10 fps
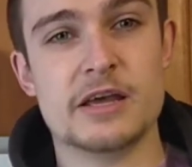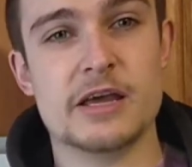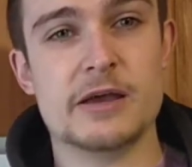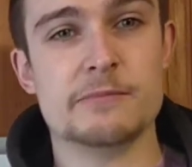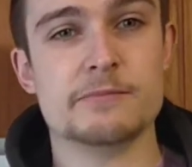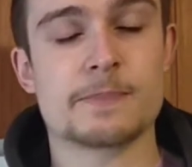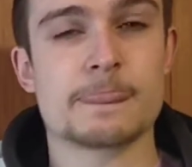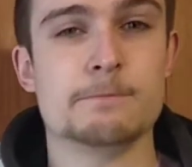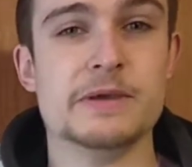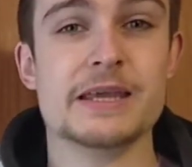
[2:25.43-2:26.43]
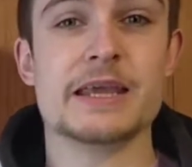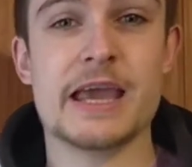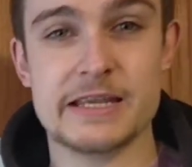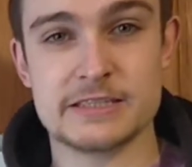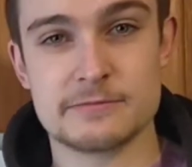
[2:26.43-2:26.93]
um, being
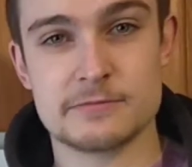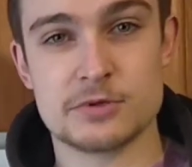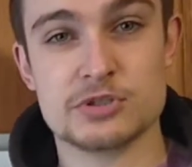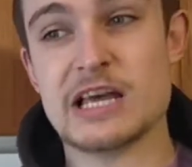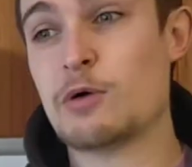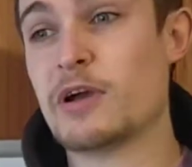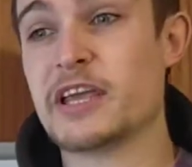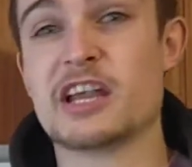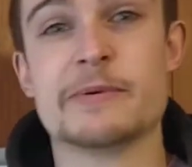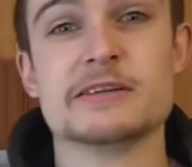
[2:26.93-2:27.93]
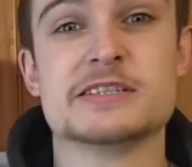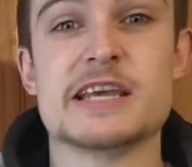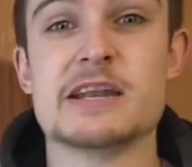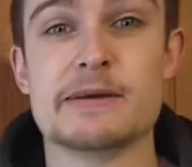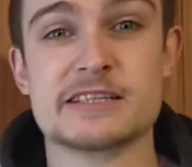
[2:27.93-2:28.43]
gained because that way you're going to be able to
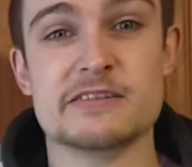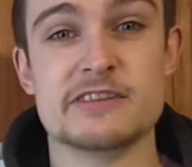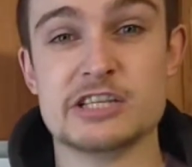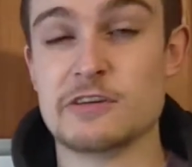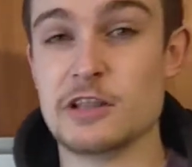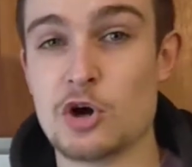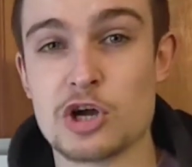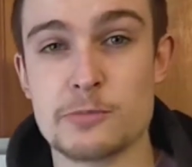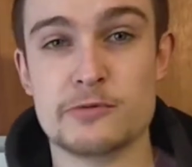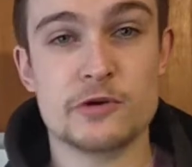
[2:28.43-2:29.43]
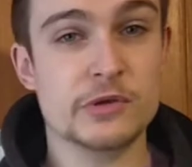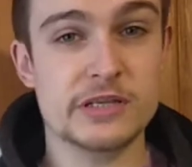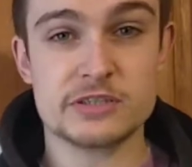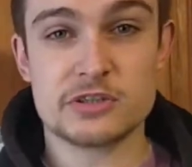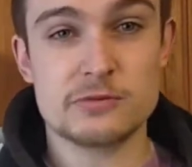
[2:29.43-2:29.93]
stay in a mass gaining phase for longer before you
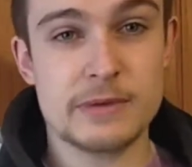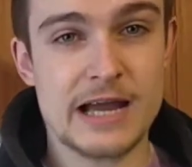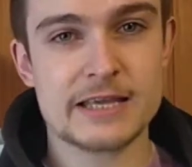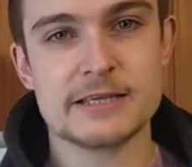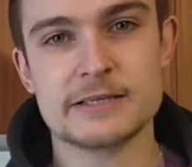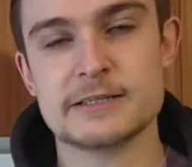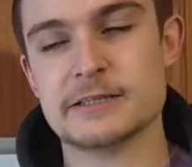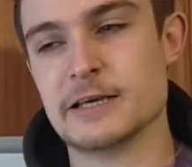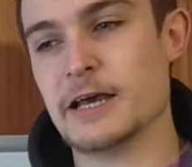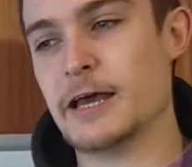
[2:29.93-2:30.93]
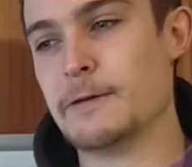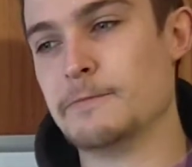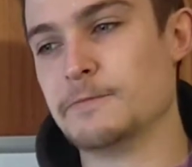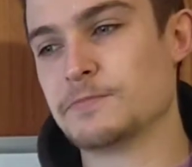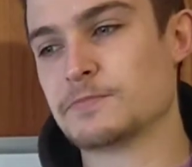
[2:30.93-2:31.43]
need to cut back.
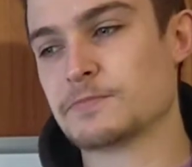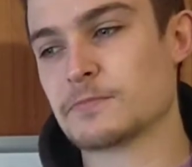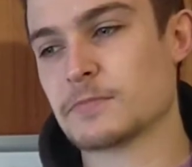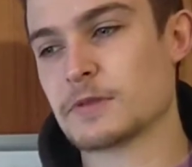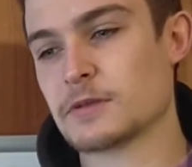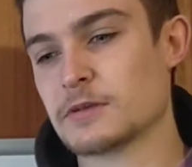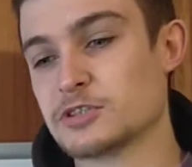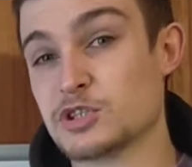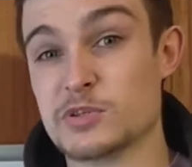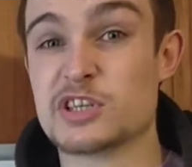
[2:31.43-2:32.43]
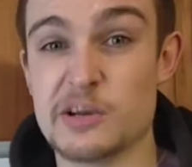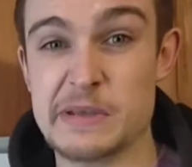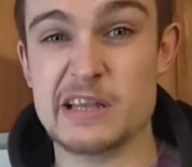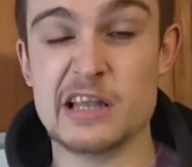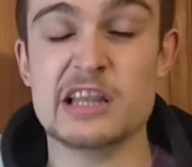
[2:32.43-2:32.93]
Um, so it's going to
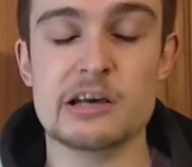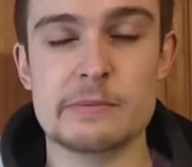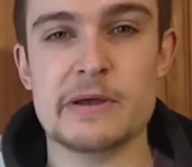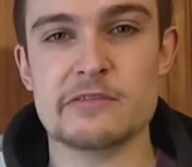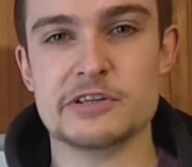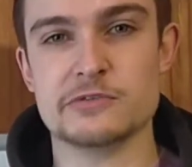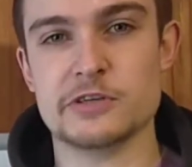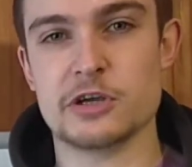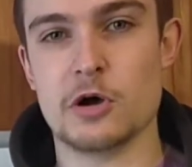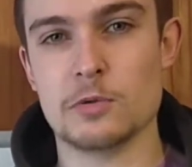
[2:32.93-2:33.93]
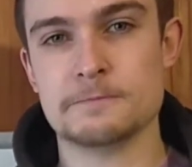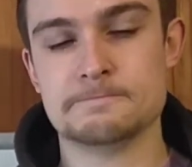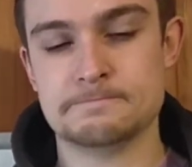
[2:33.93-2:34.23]
be a little bit beneficial for your goal.